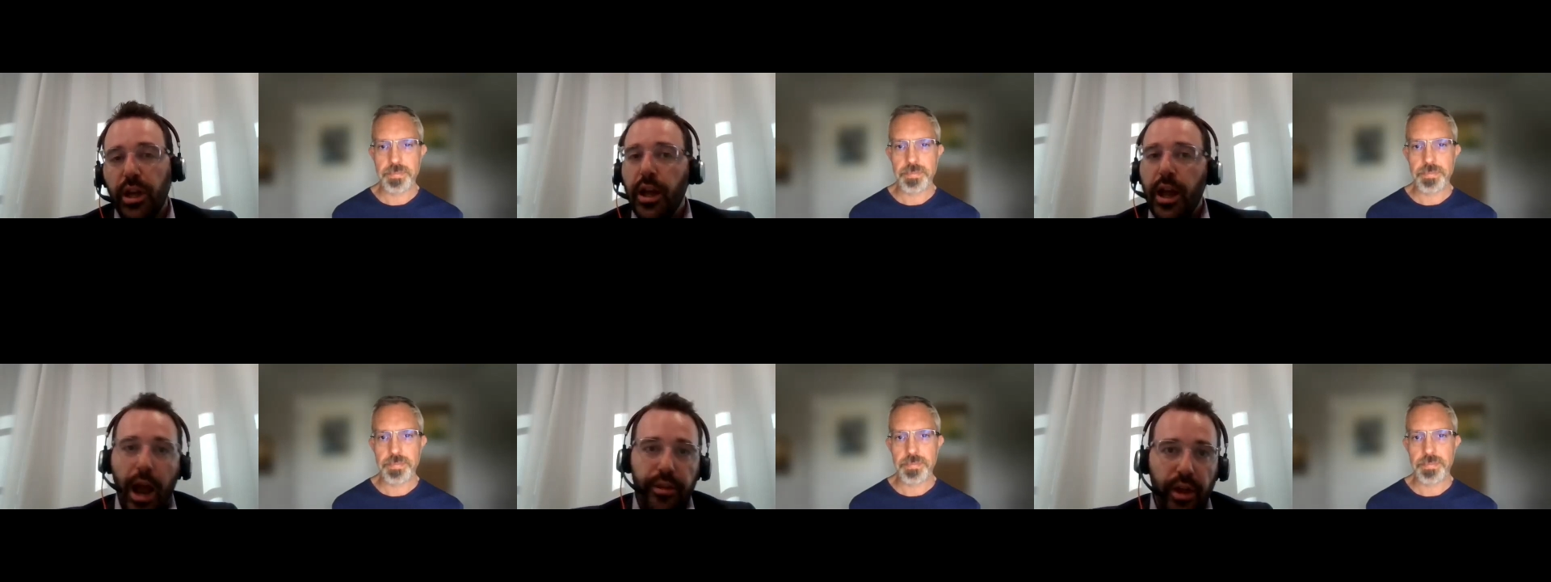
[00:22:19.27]

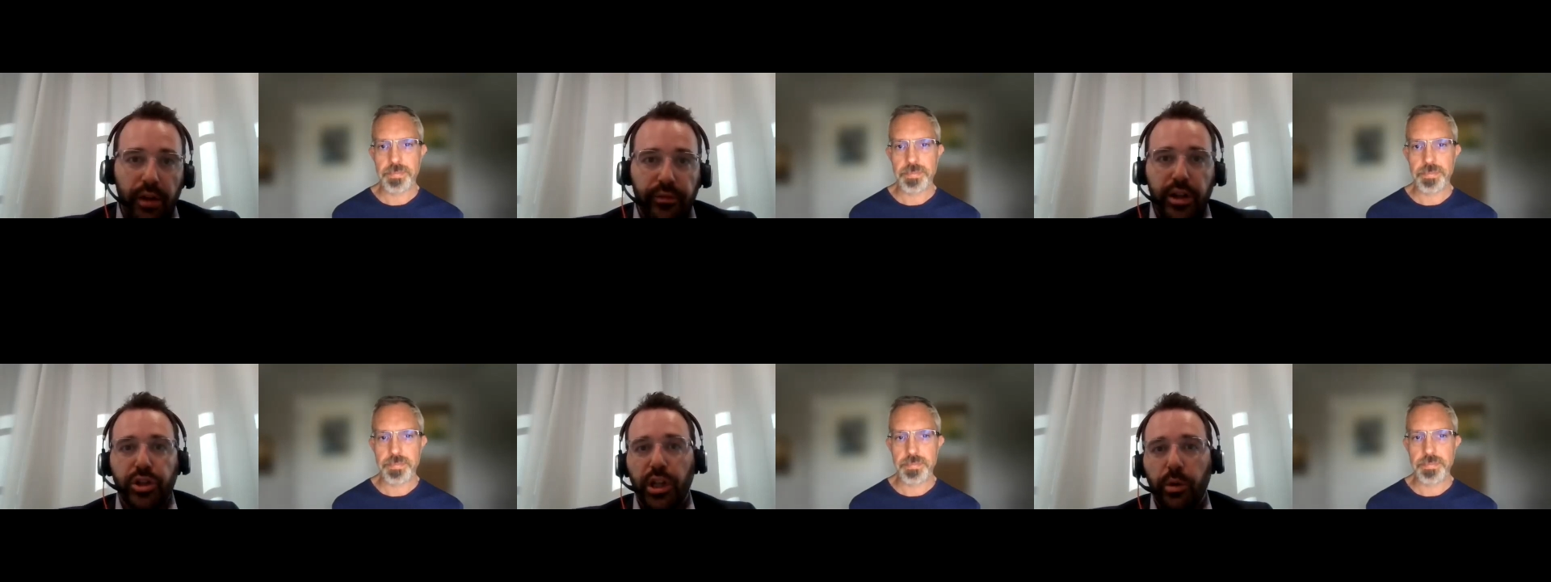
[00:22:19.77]
Speaker 1: And then
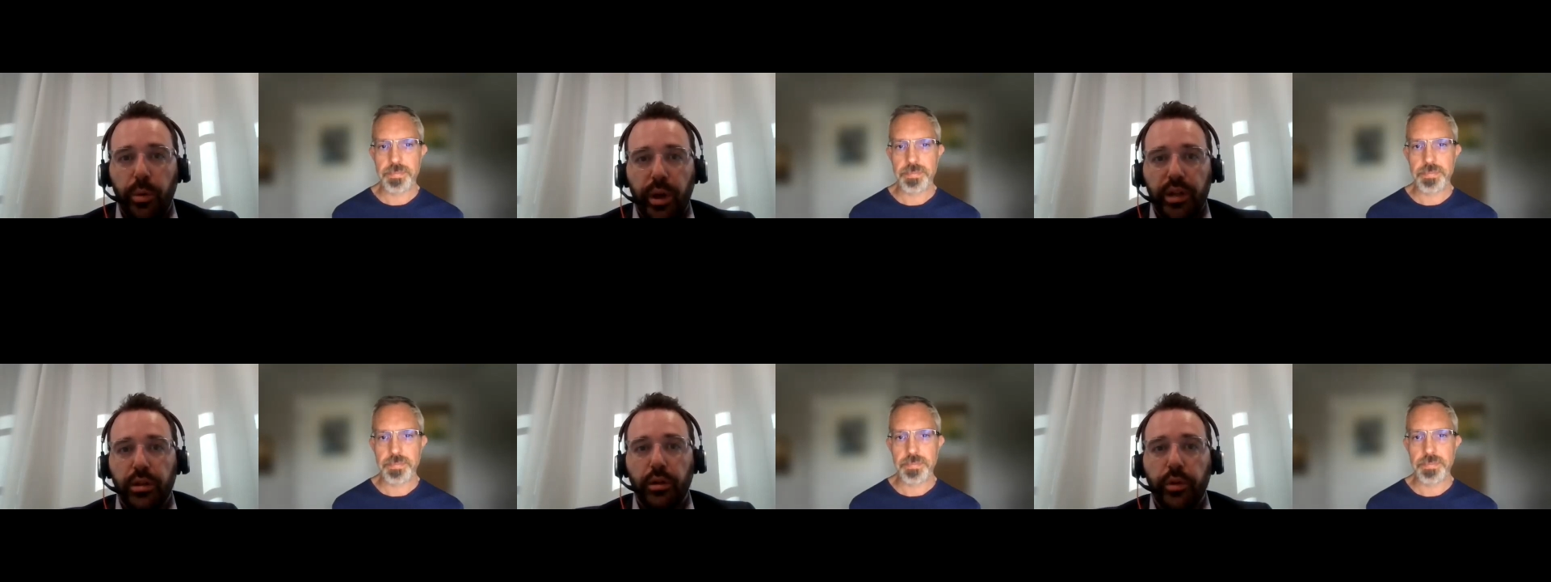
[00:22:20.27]
eventually when we get
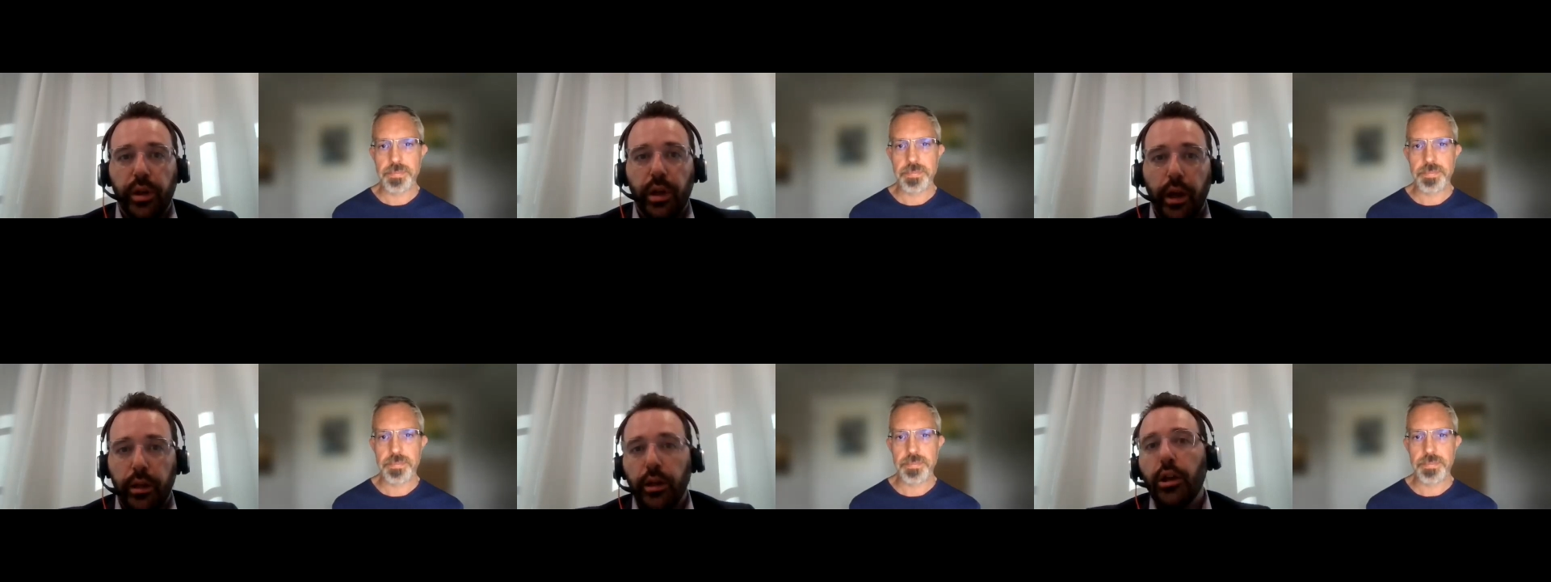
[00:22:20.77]
the green light,
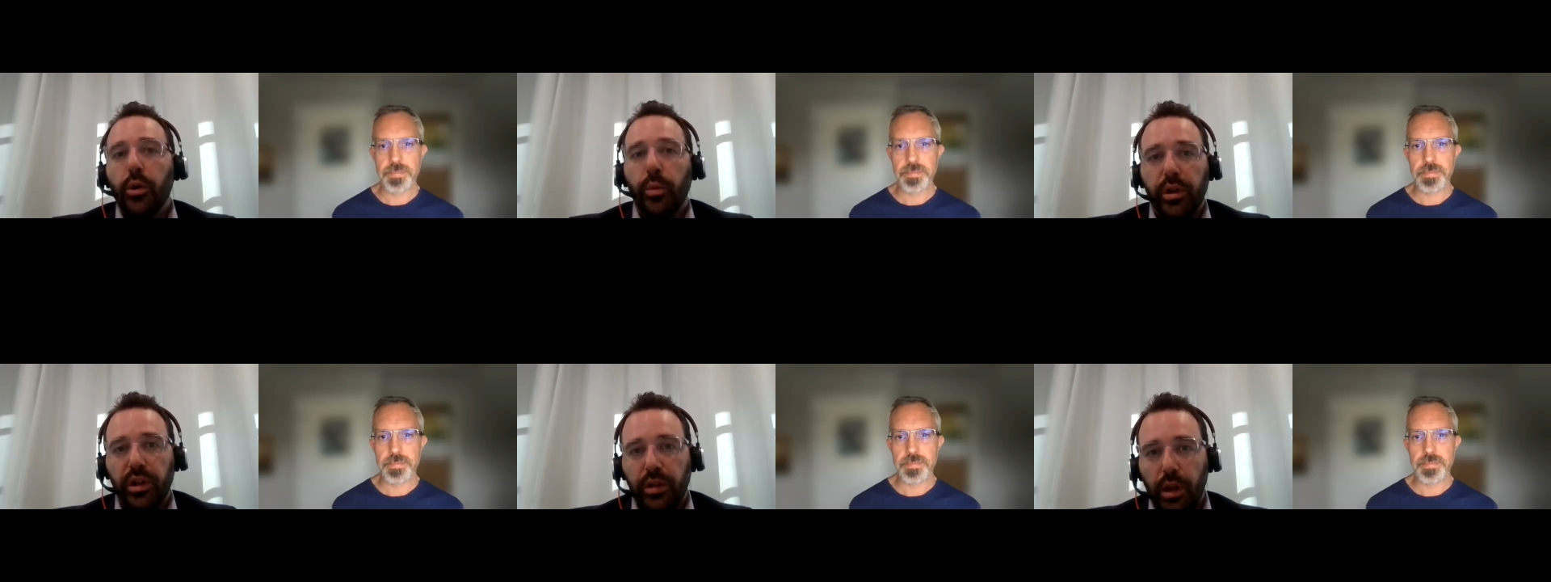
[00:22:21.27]
we look
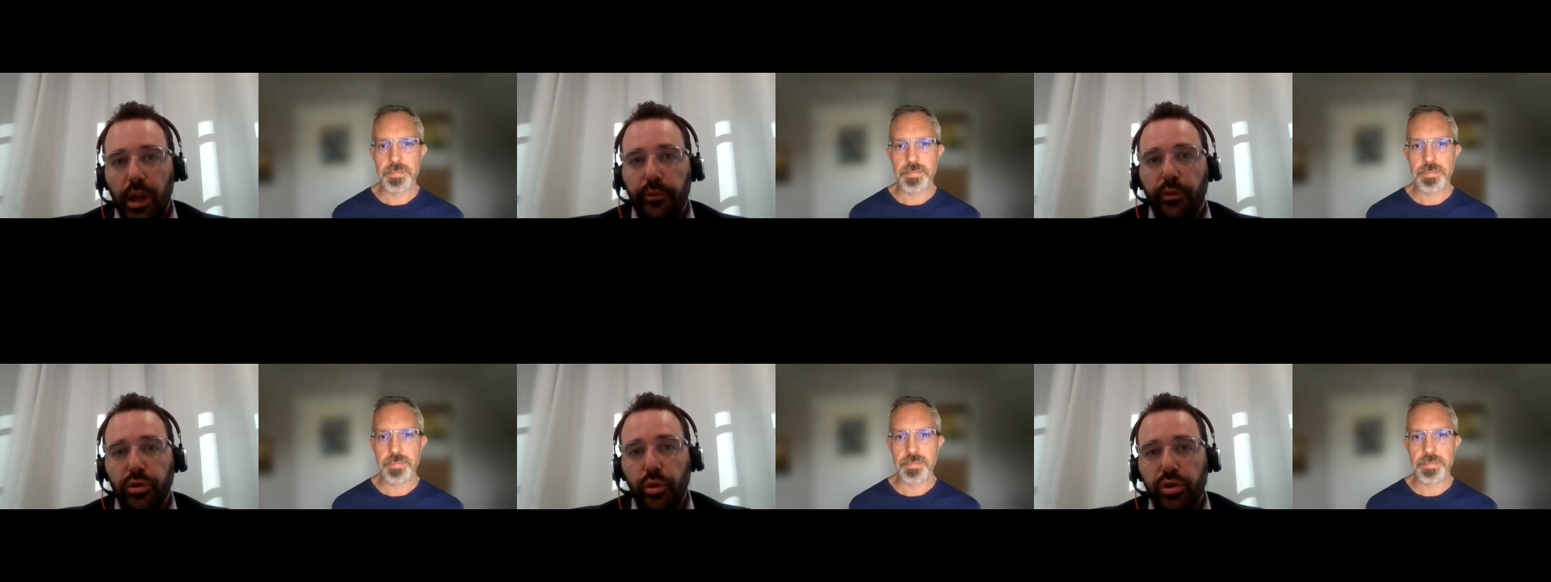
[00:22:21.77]
to leverage
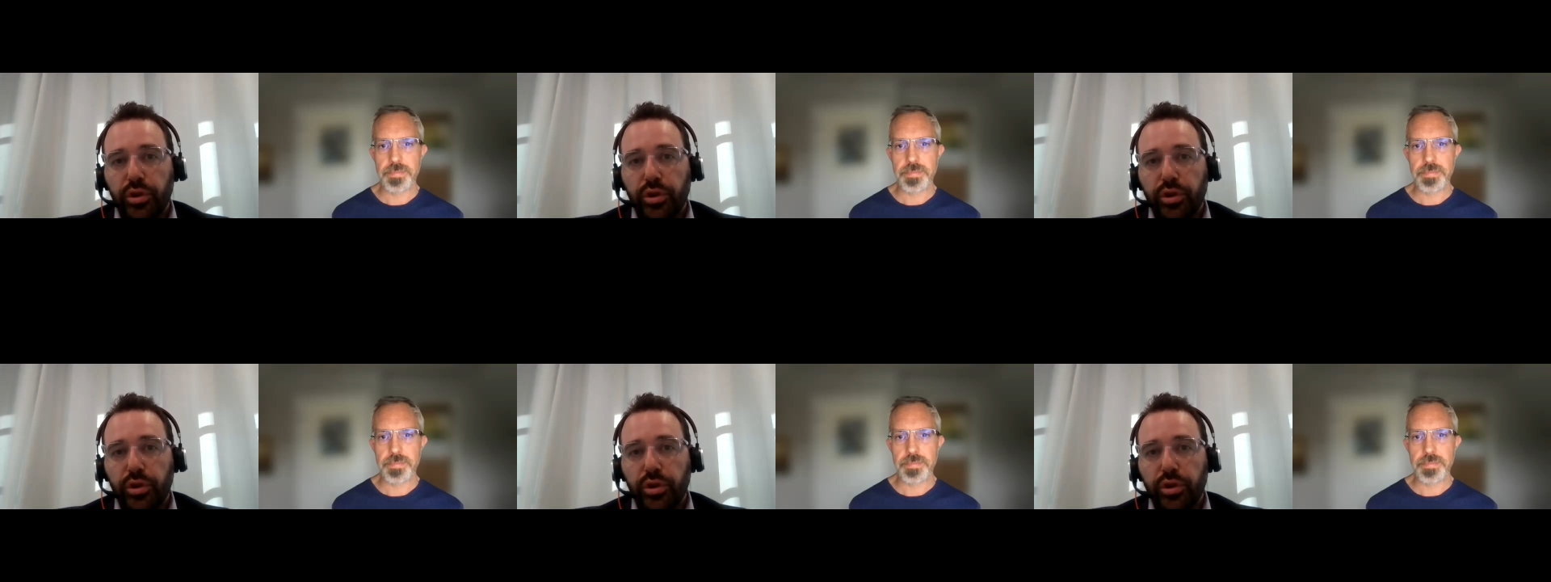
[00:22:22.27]
those